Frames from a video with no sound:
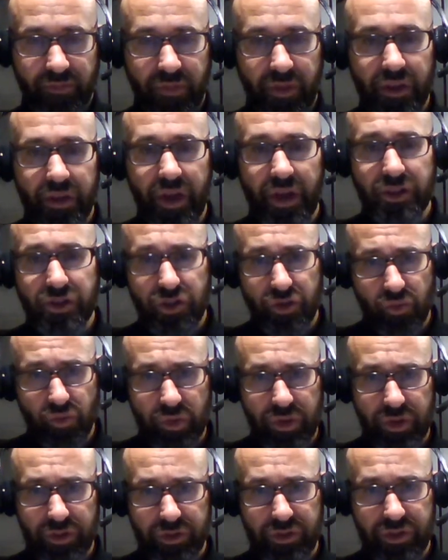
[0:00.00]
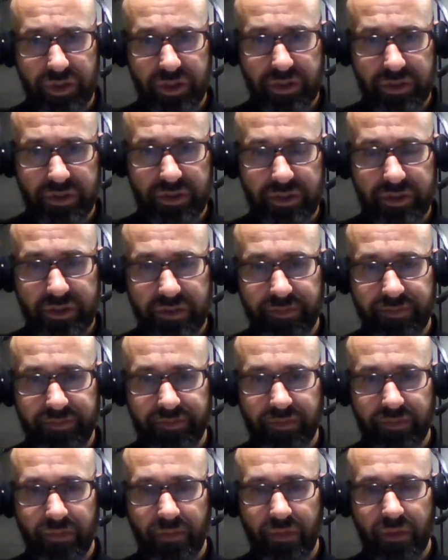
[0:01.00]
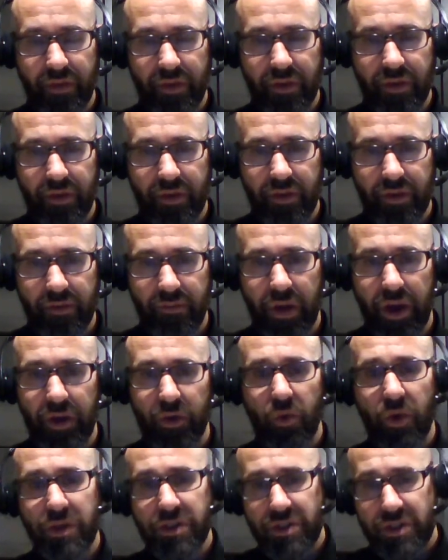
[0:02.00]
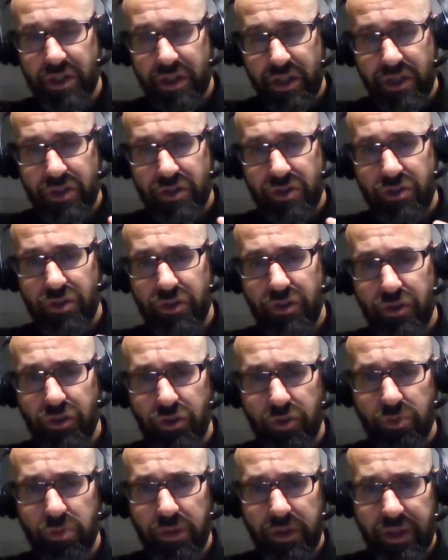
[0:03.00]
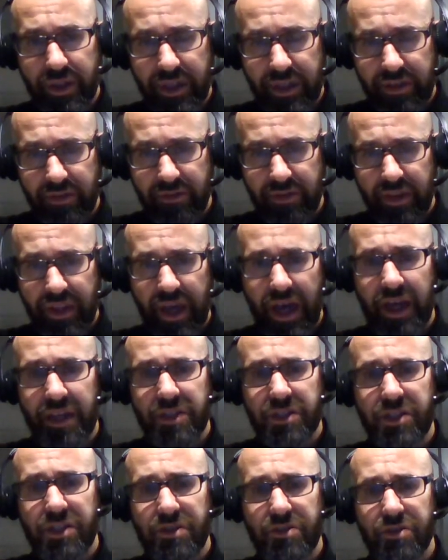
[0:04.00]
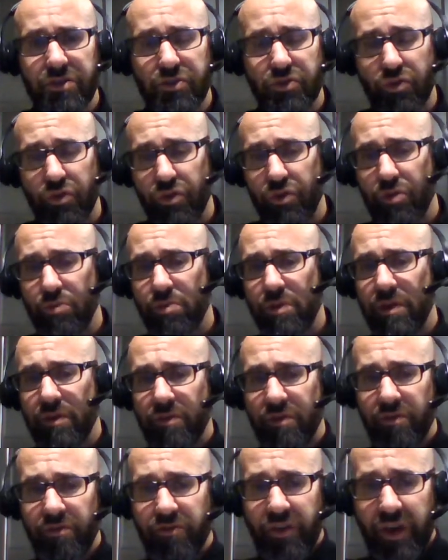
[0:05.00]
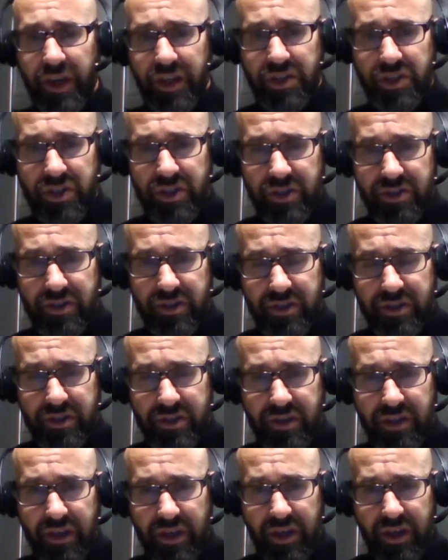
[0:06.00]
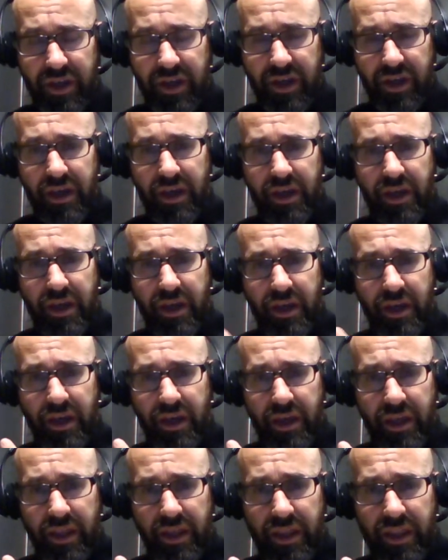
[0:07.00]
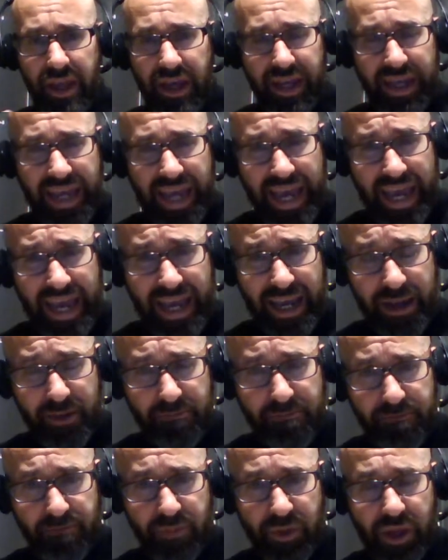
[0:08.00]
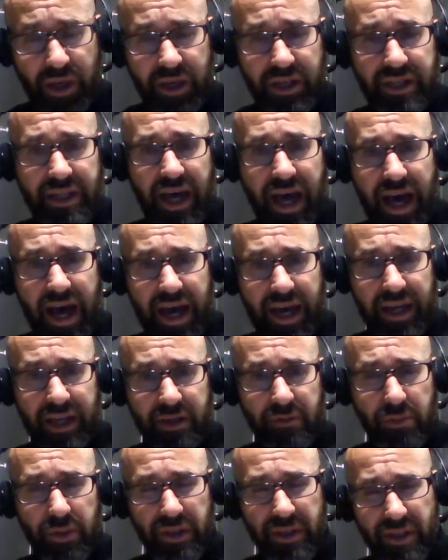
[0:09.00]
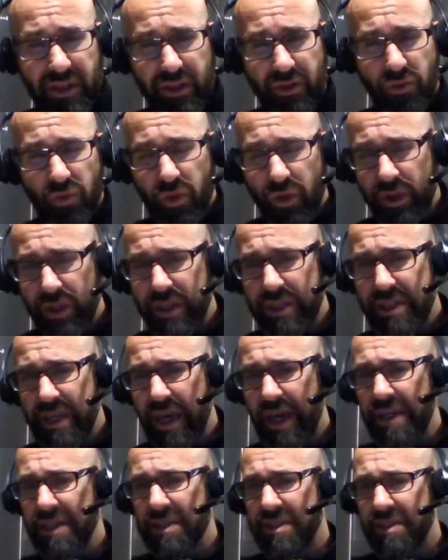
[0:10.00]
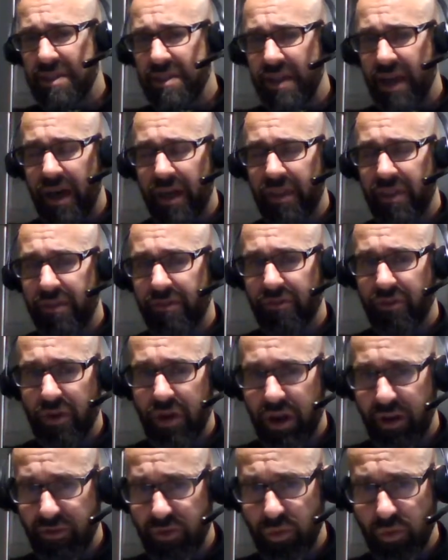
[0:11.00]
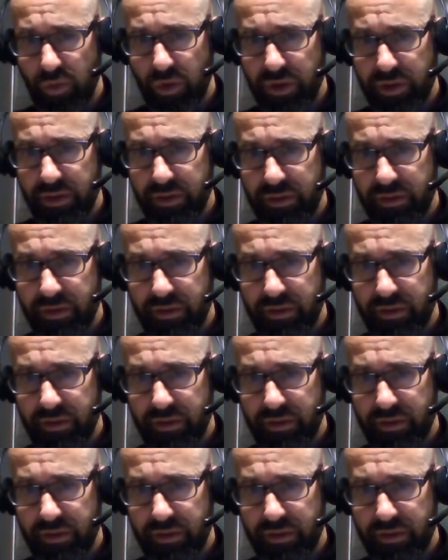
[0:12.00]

That's the real Jesus. And my question is do you believe in that Jesus or do you believe in the fake Jesus that came and died but didn't really taste death for everyone?